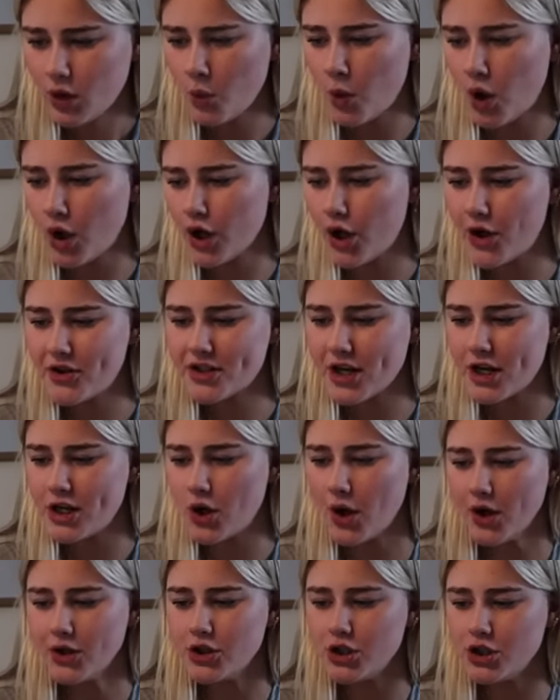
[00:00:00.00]
what girls are you
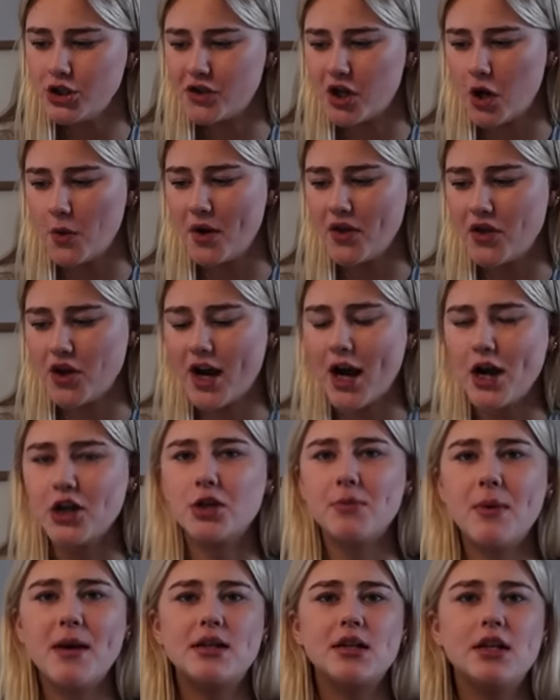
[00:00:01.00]
going to Euro with? Okay,
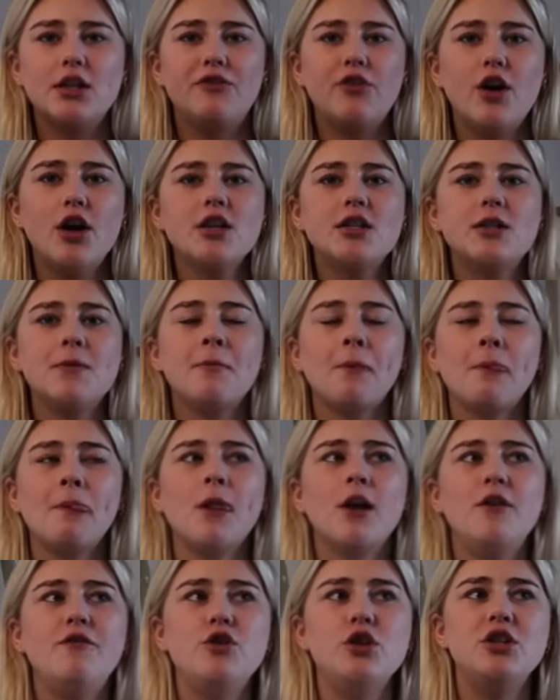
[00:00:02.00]
so basically the first
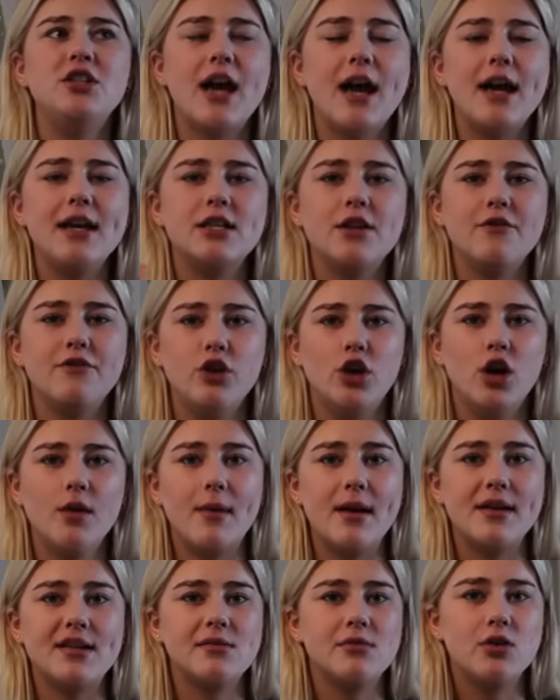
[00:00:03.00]
few days of Euro,
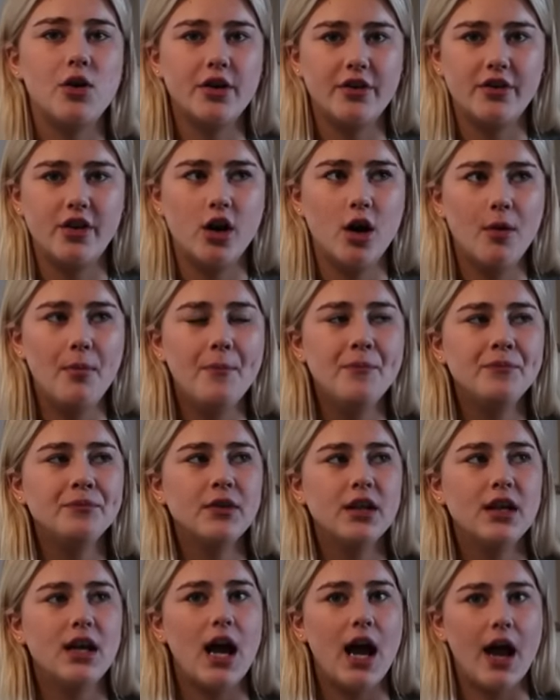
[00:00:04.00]
basically I'm going to Europe.
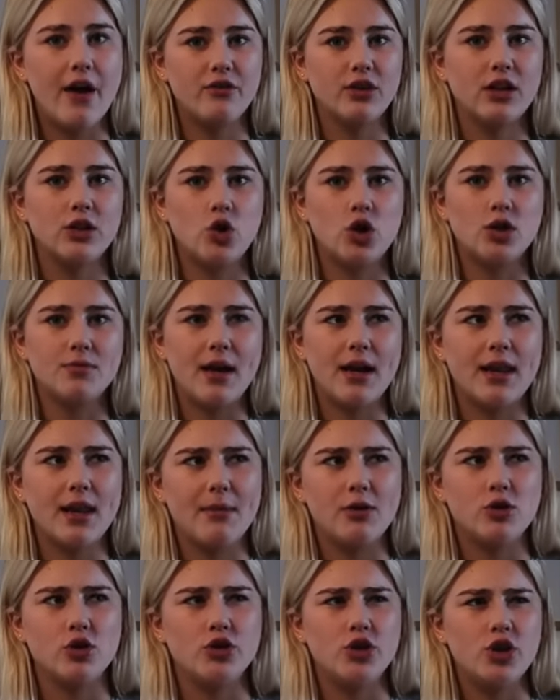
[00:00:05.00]
I haven't really talked about it that
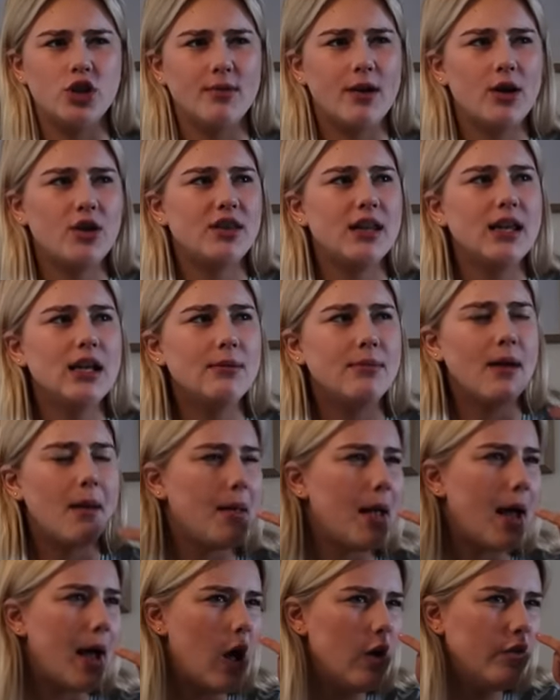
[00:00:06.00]
much on YouTube, I don't think.
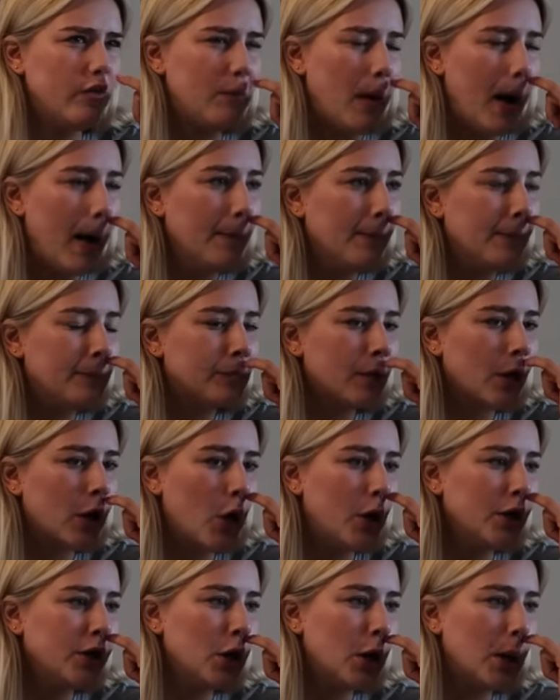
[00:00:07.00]
Maybe I have. But
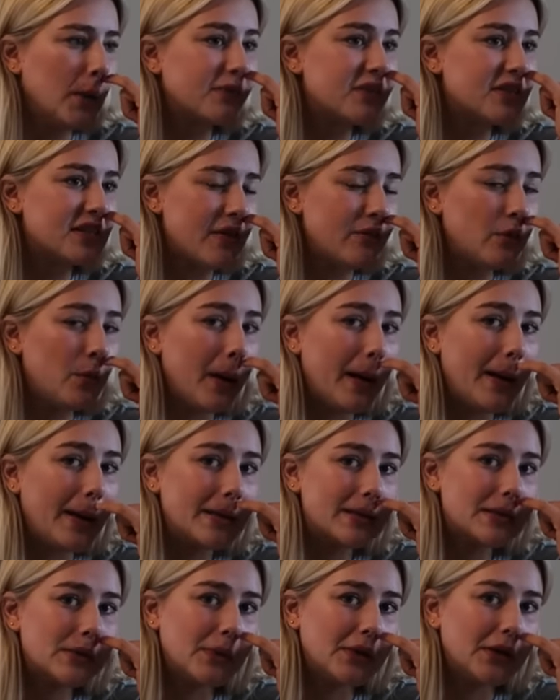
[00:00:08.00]
going to Europe for 7
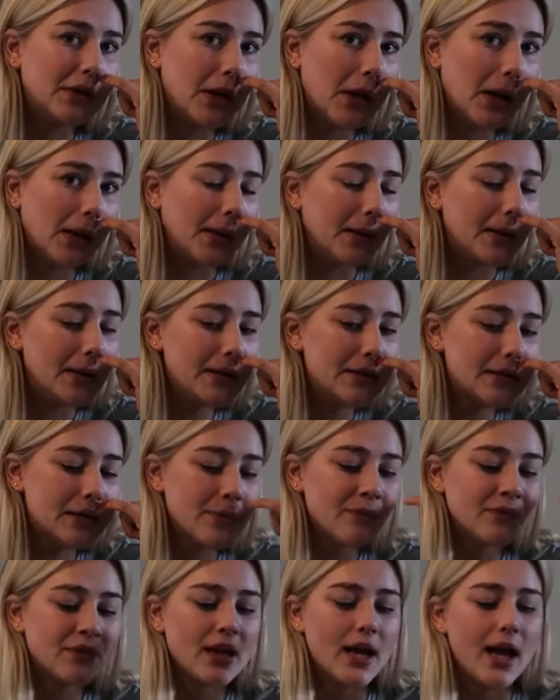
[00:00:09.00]
weeks with the
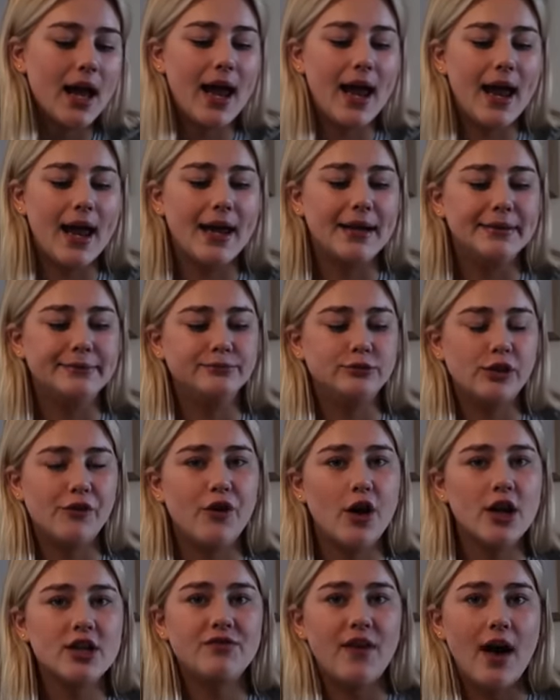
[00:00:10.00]
girlies. And the
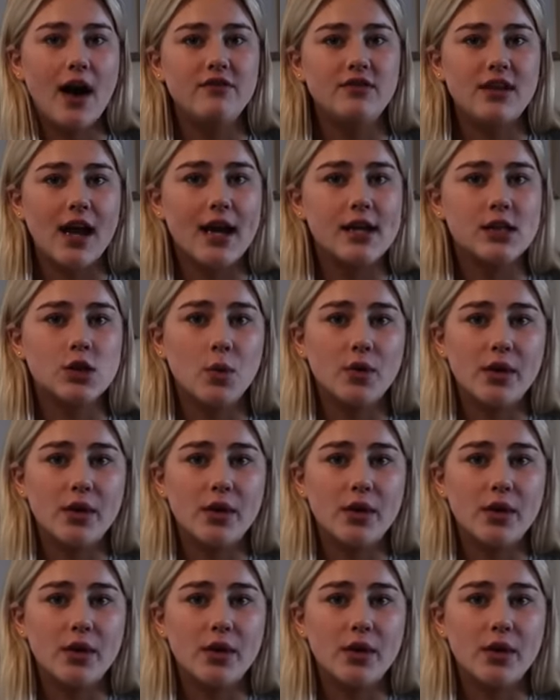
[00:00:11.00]
first 5 days are